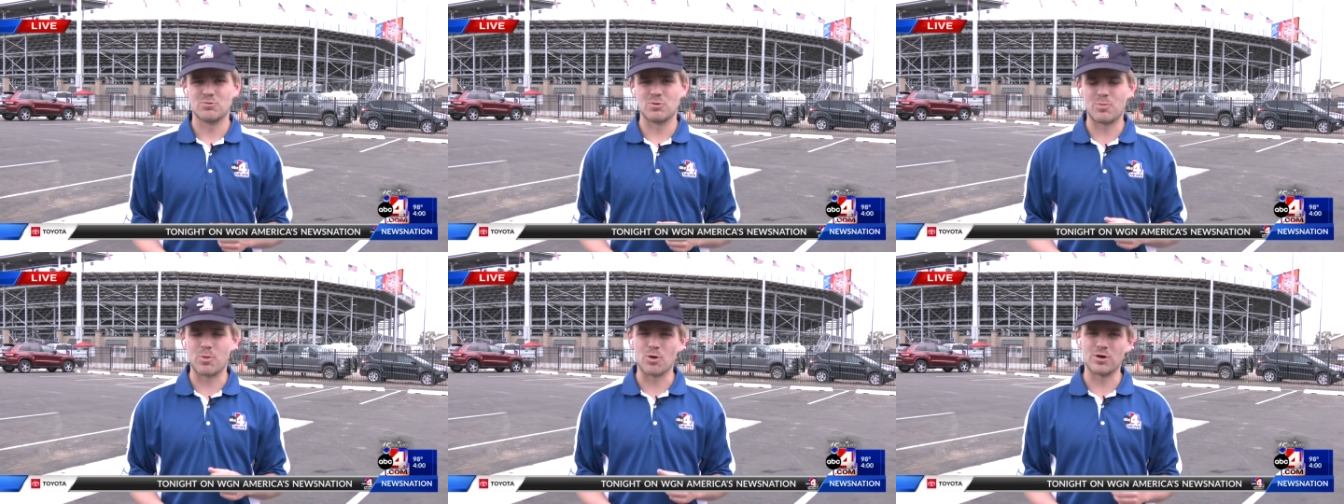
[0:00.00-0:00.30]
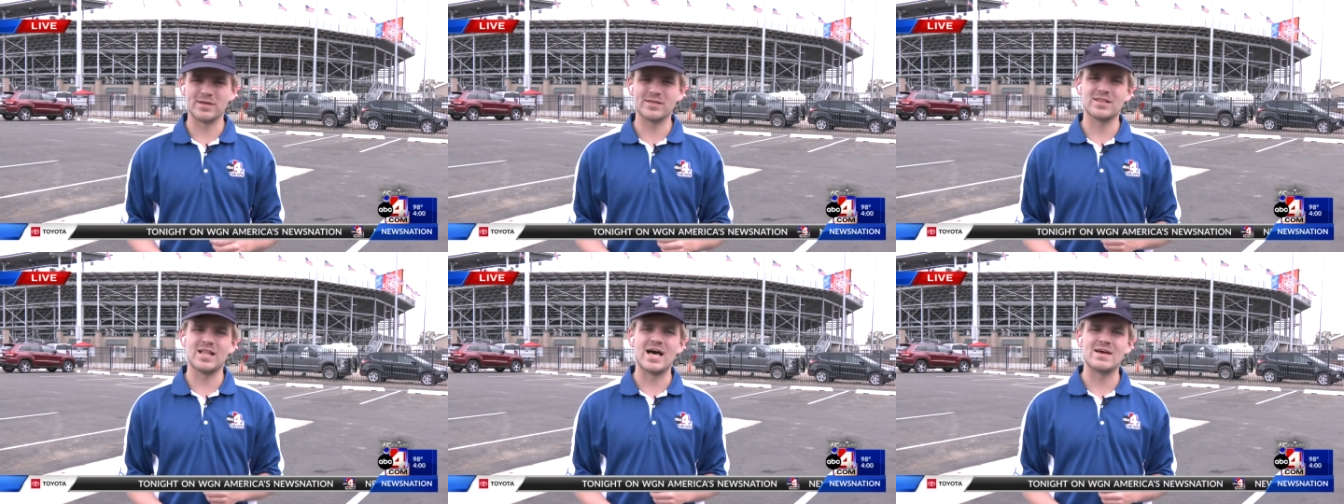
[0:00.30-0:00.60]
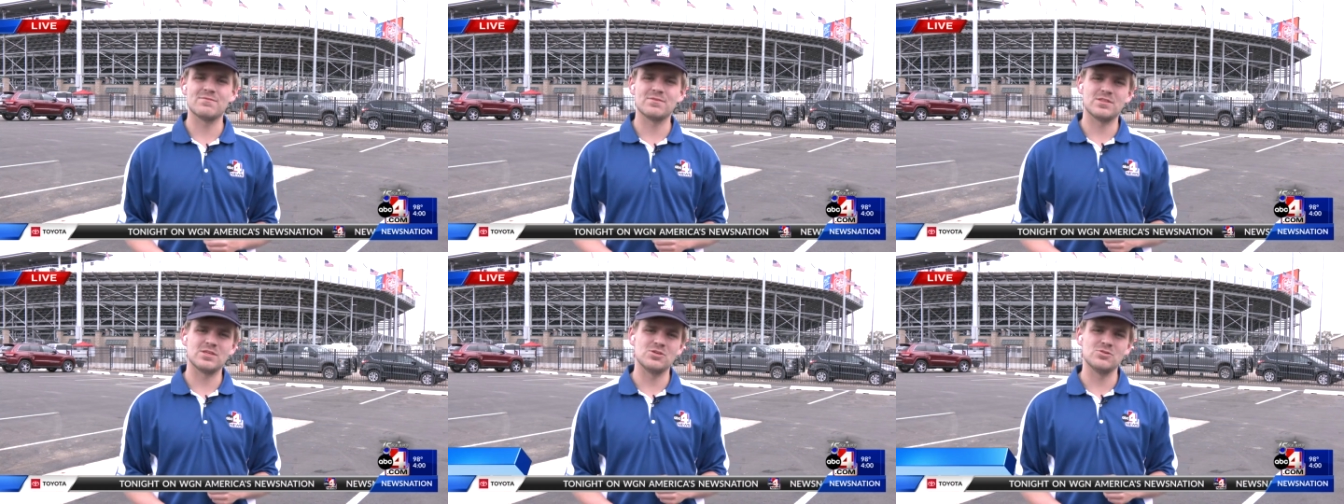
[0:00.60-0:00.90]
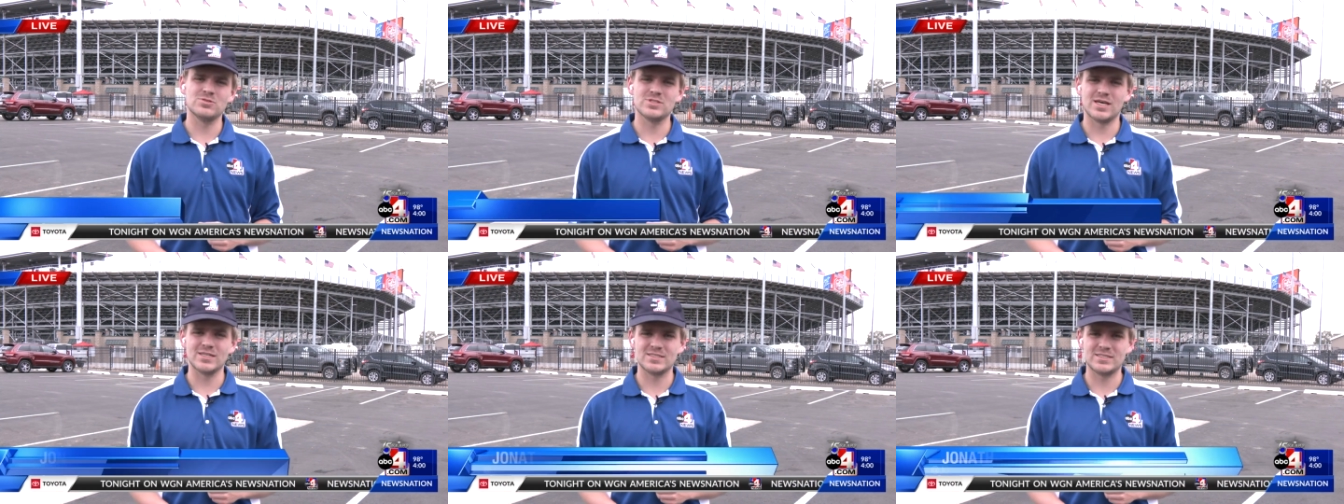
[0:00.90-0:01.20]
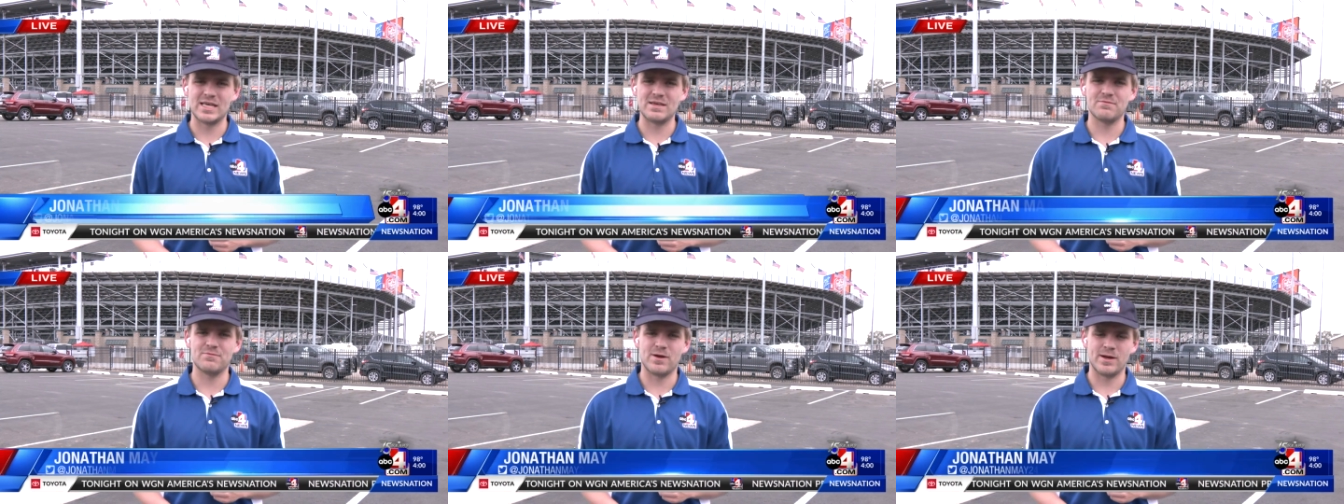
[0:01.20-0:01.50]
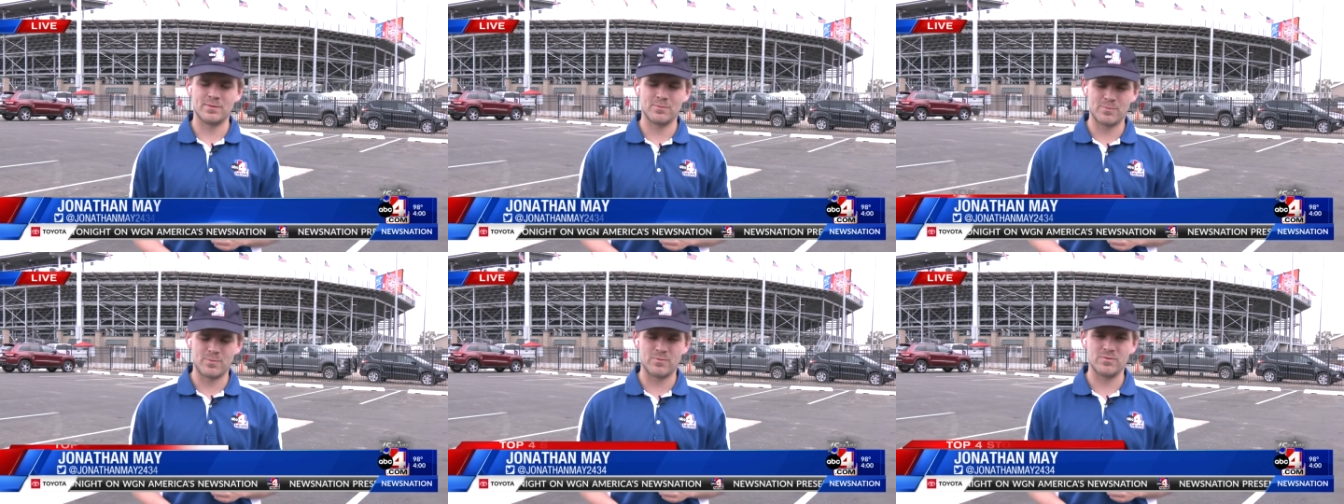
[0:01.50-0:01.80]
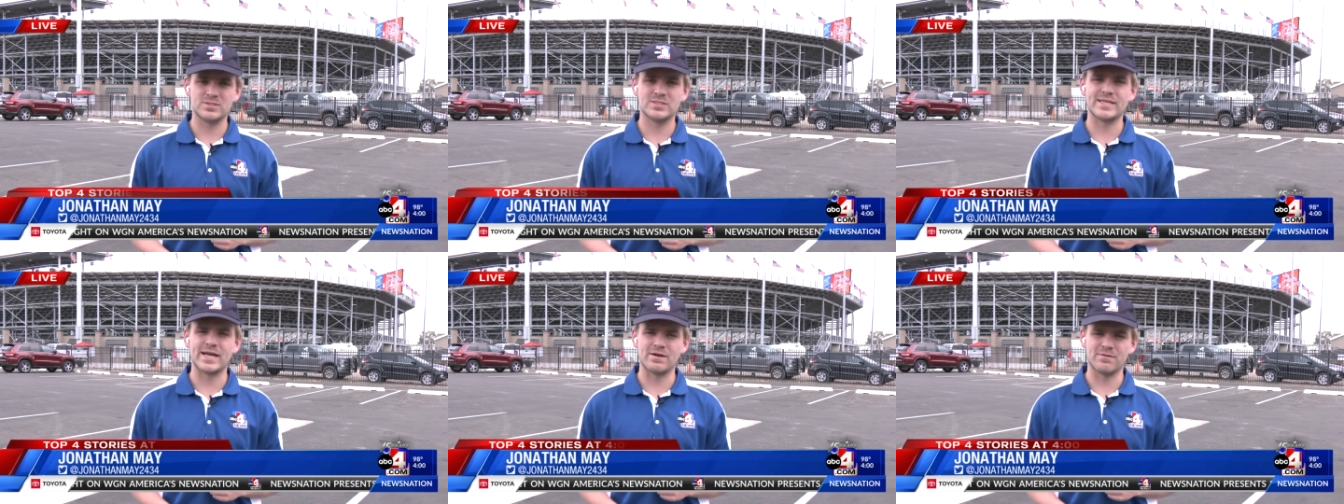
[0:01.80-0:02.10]
Reporting live at the Utah State,
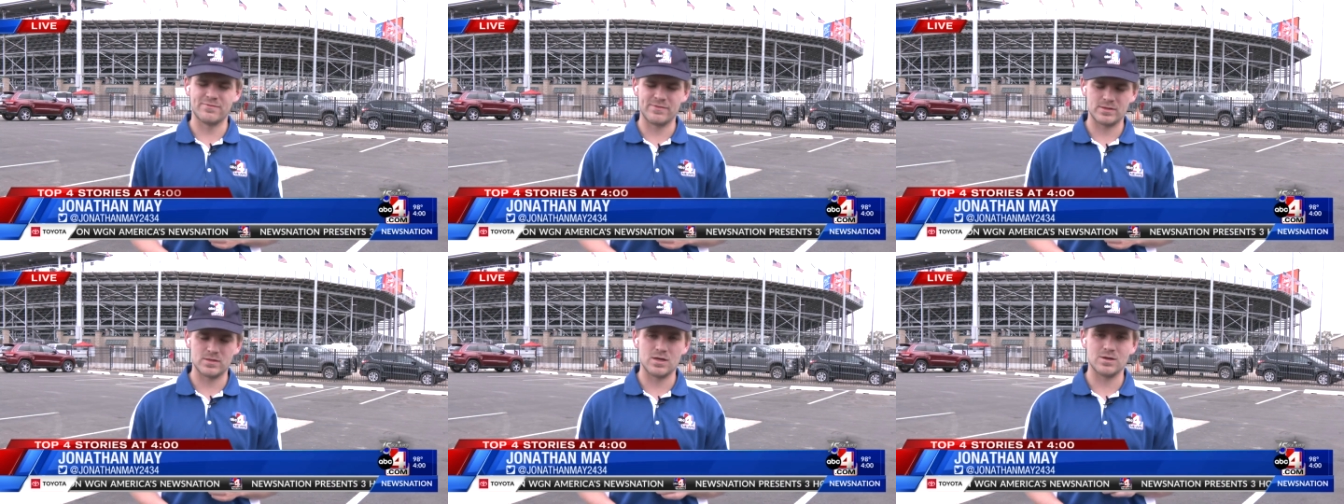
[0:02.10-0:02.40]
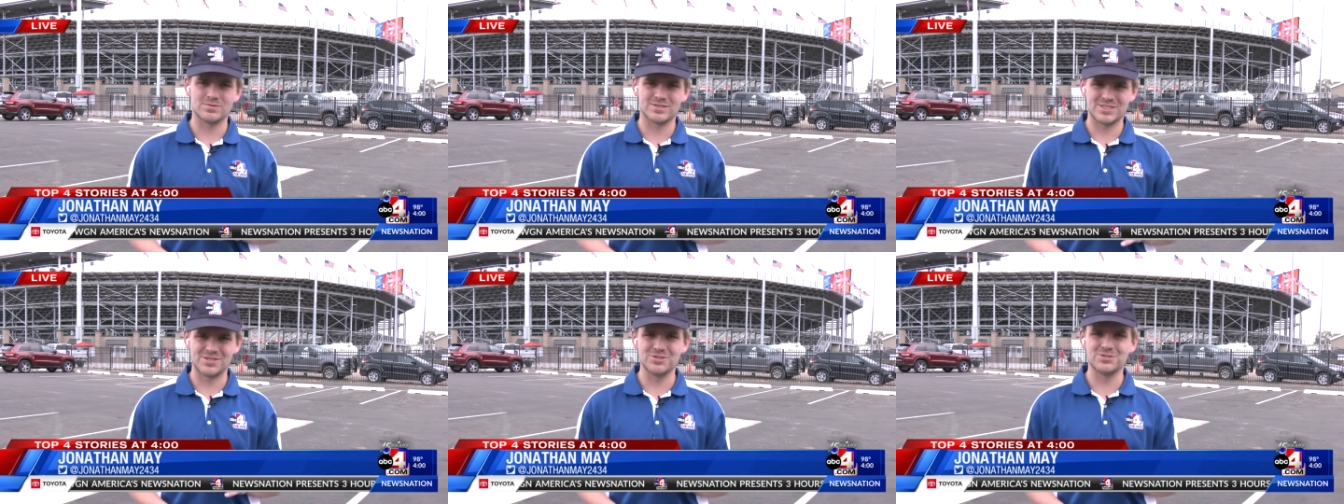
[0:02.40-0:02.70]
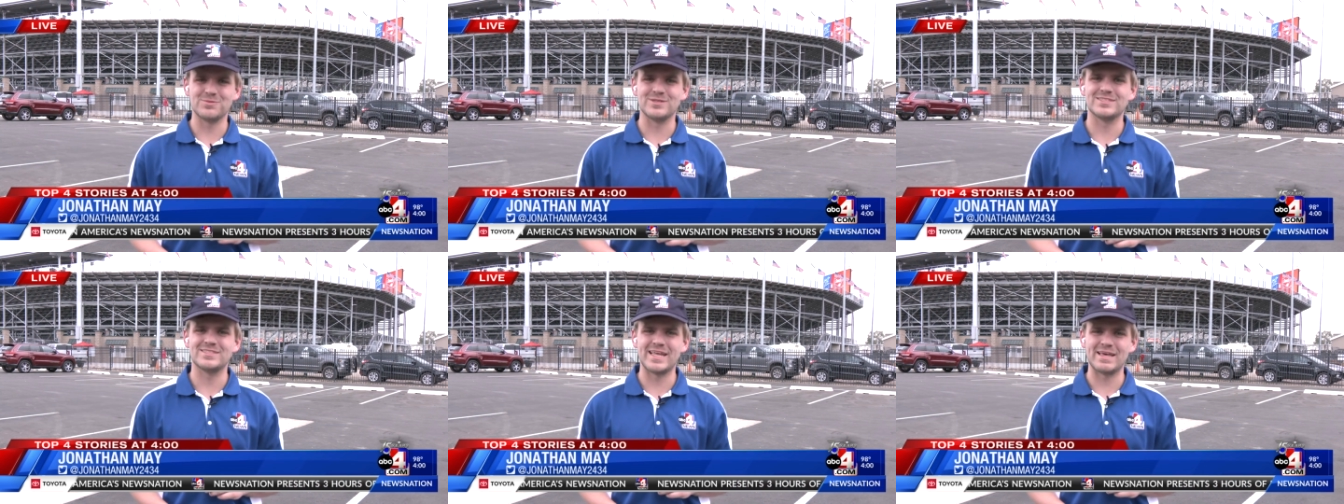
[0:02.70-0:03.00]
oh, excuse me,